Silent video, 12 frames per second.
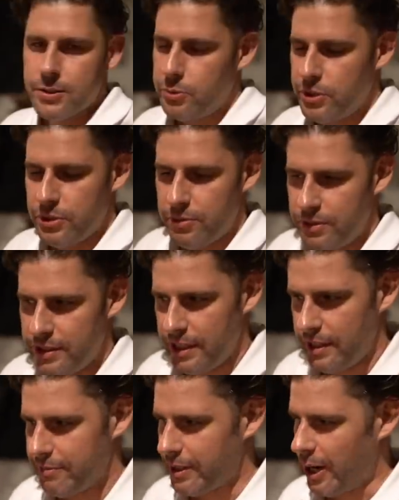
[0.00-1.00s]
So we just
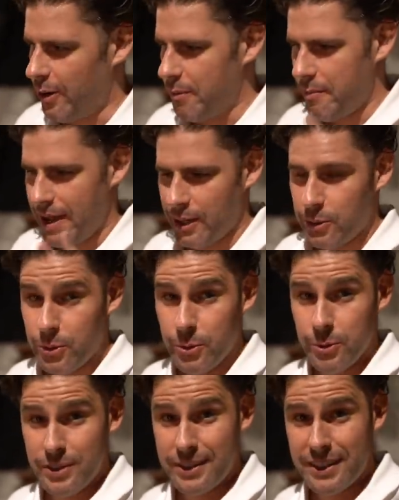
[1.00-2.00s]
received our main
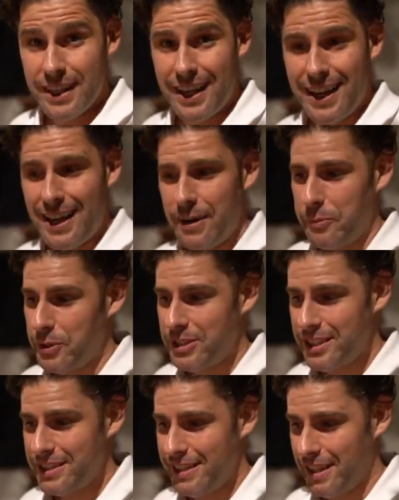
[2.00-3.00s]
course, um,
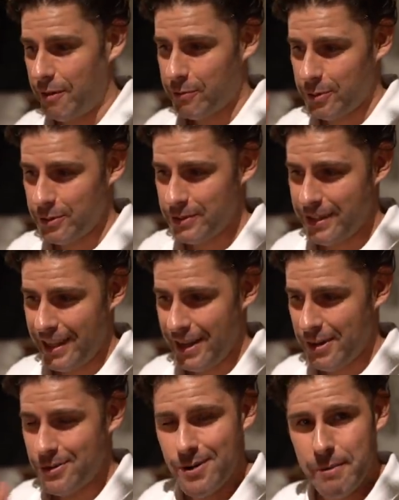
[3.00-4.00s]
which is of course
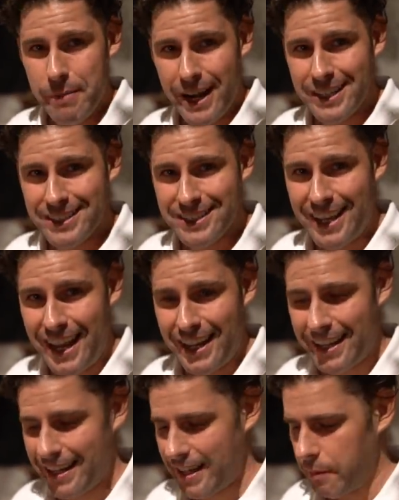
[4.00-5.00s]
the ribeye
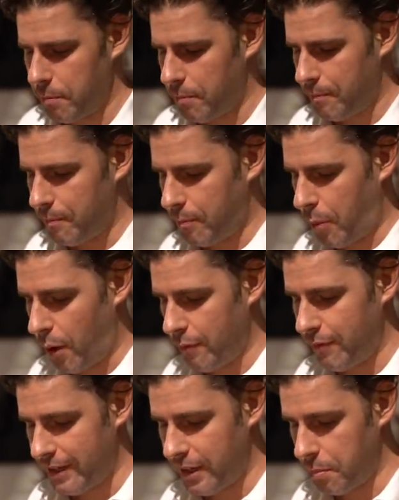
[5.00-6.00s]
steak,
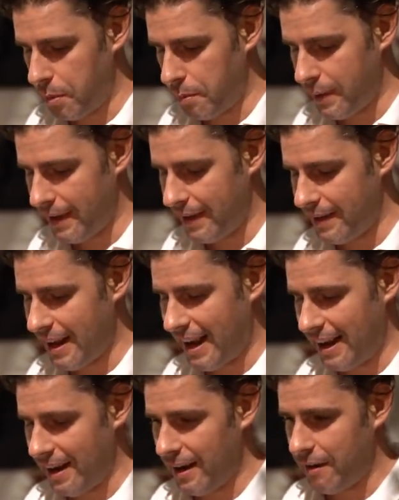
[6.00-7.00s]
perfectly prepared,
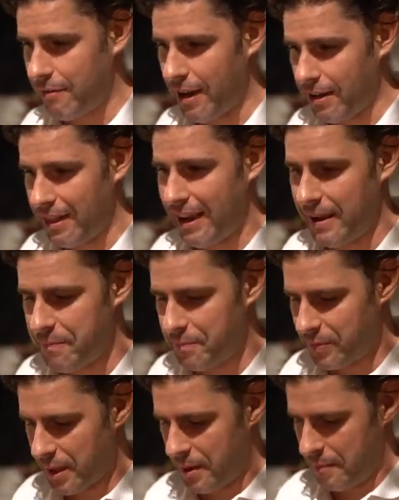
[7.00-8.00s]
and I love how they
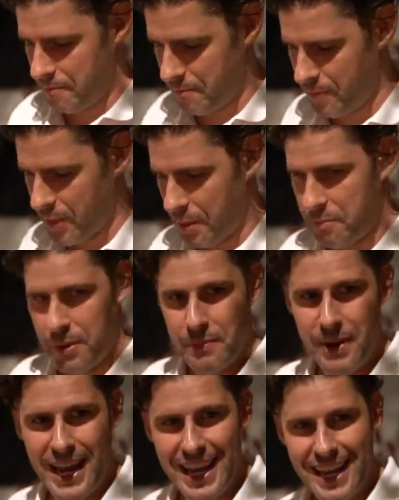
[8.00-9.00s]

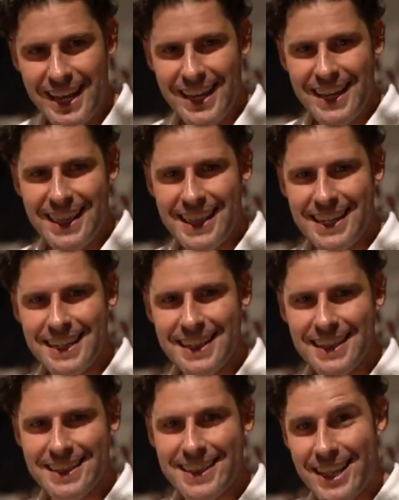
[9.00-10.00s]
prepare the
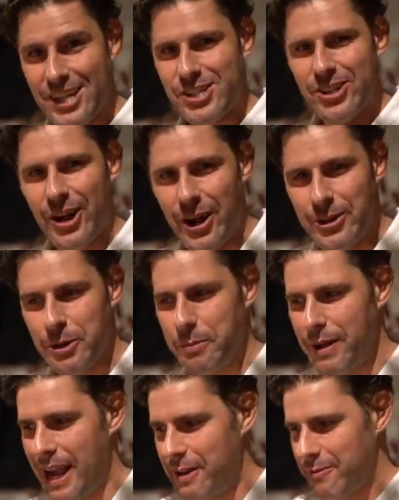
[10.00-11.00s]
little dish on your
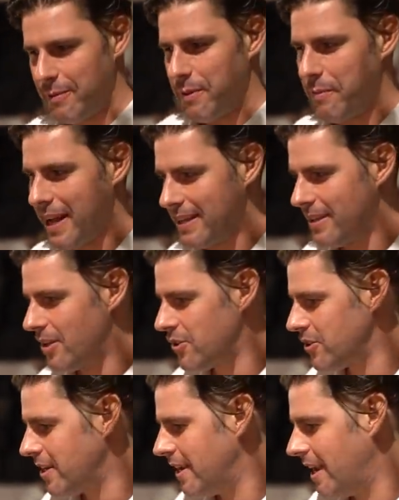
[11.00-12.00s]
plate from the main
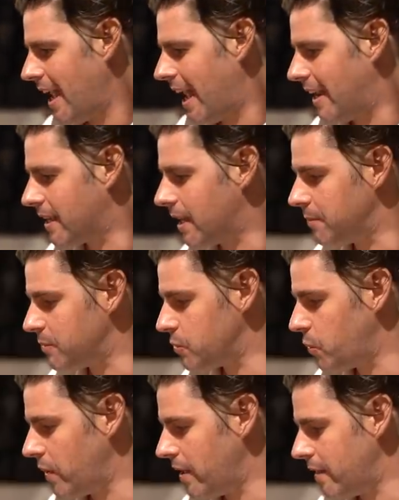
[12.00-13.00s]
dish. And it
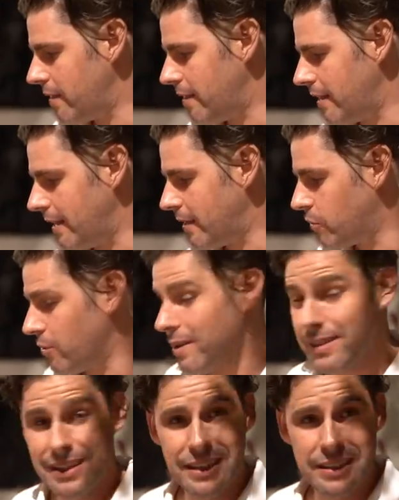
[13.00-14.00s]
comes with the
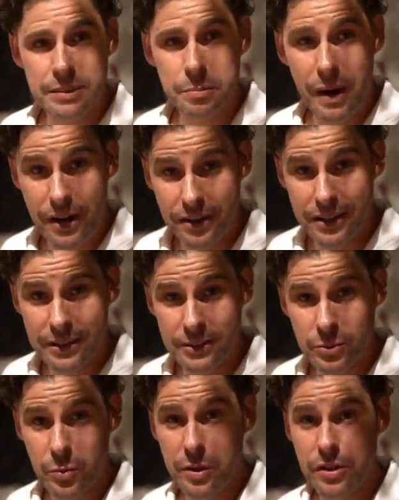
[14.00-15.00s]
grilled
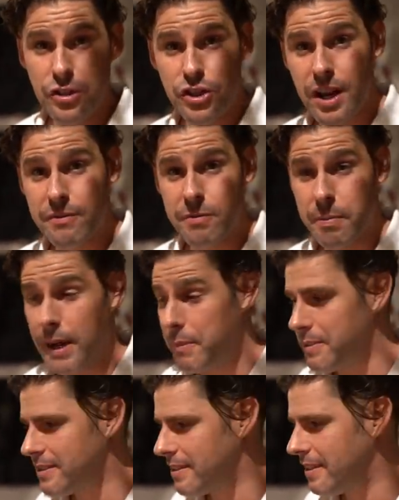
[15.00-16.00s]
asparagus with shaved
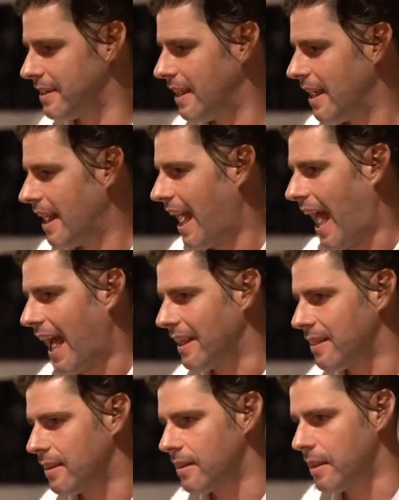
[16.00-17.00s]
parmesan
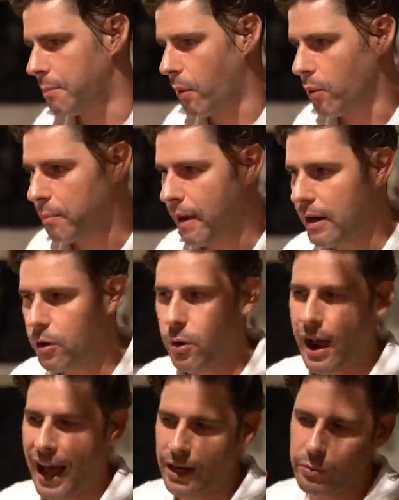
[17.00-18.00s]
and the bone
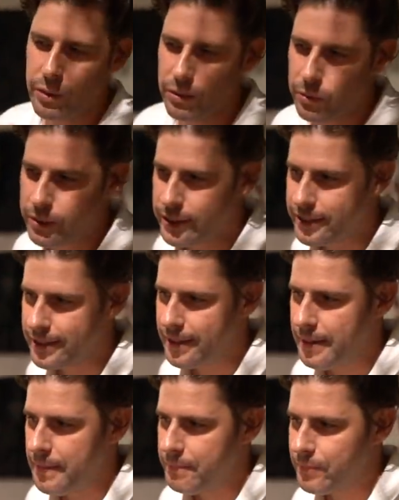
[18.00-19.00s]
marrow, and we ordered
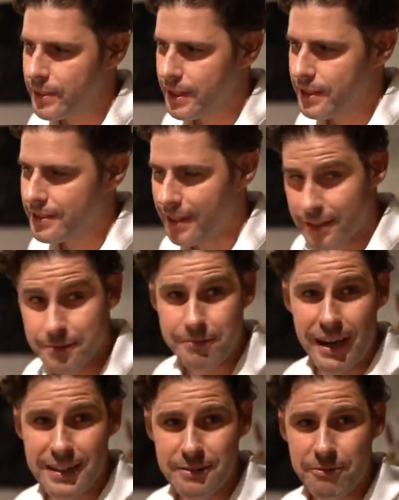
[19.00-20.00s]
duck
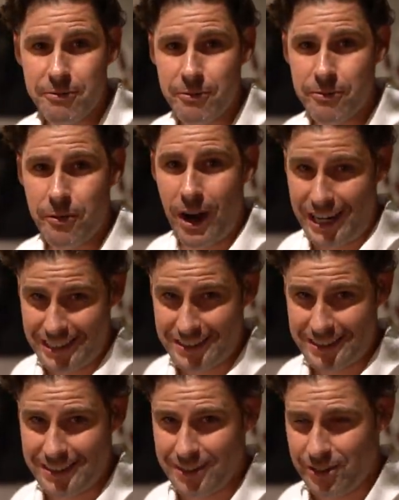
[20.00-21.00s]
fat fries.